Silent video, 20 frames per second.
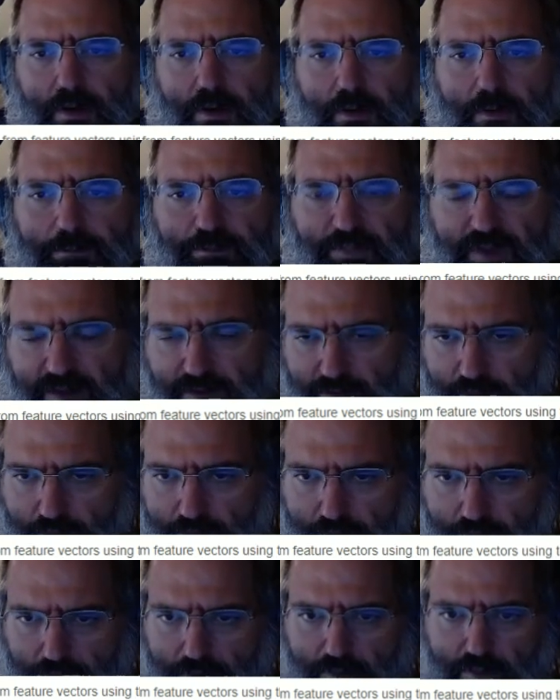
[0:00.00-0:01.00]
in the
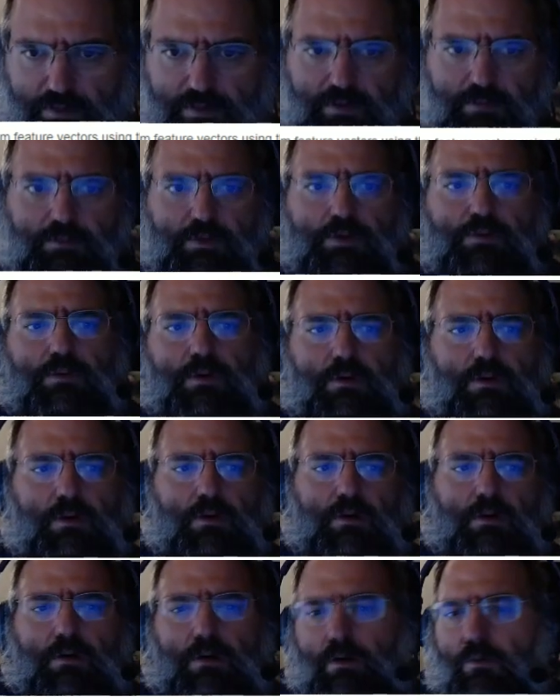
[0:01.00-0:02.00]
order you want them to
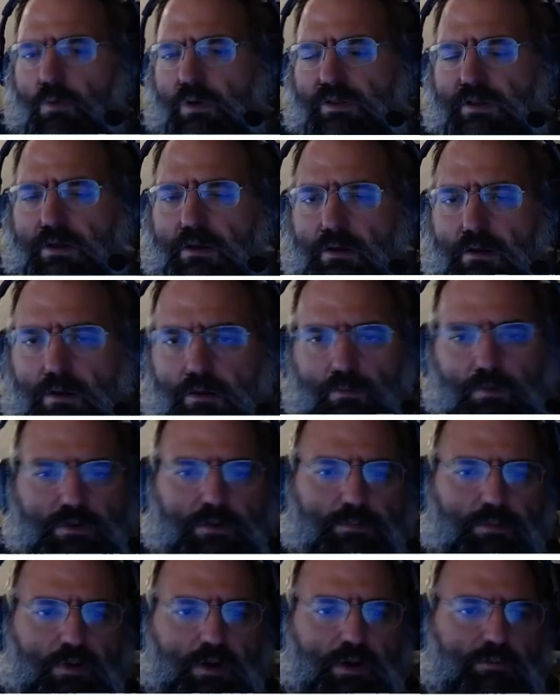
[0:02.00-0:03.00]
occur and what they are and what the
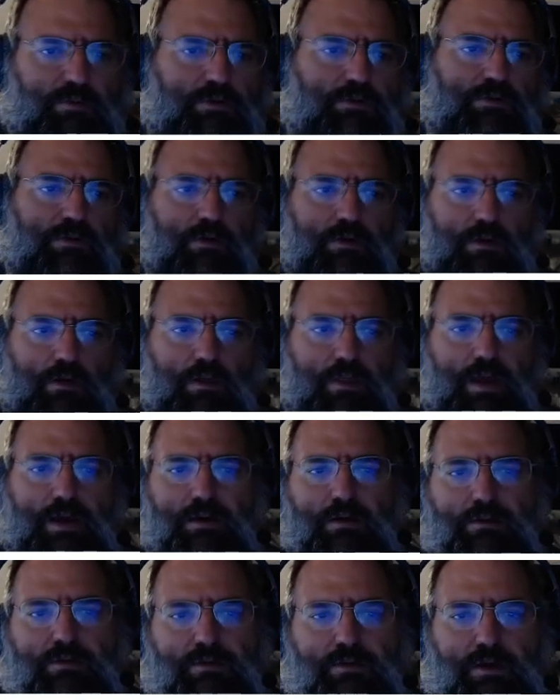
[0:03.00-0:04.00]
parameters are and all that
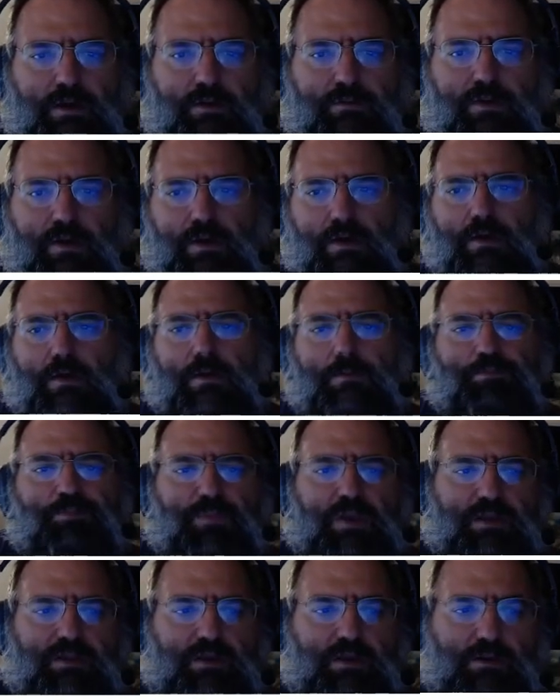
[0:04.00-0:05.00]
good stuff.
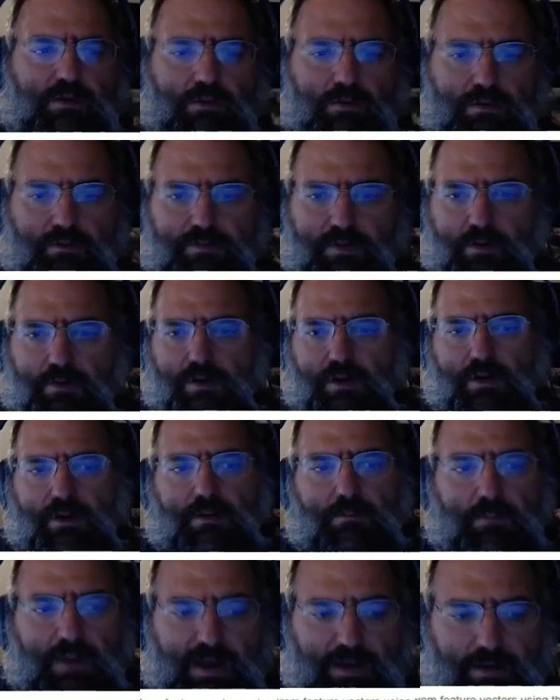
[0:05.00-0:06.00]
And then you invoke it in
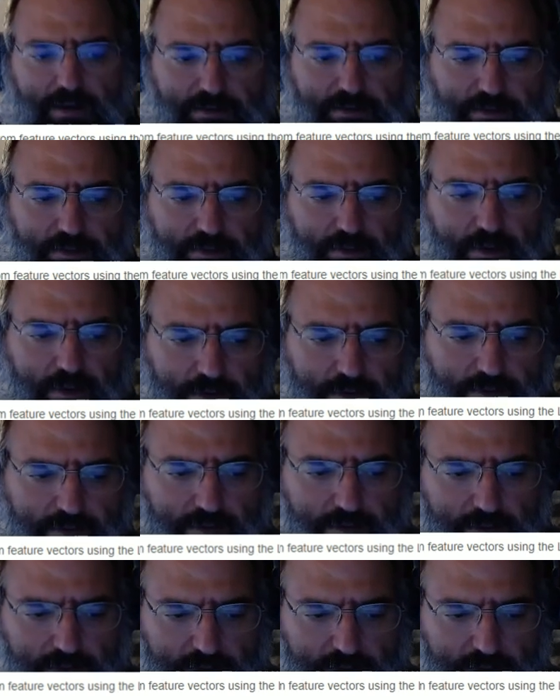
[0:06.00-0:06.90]
mass so that it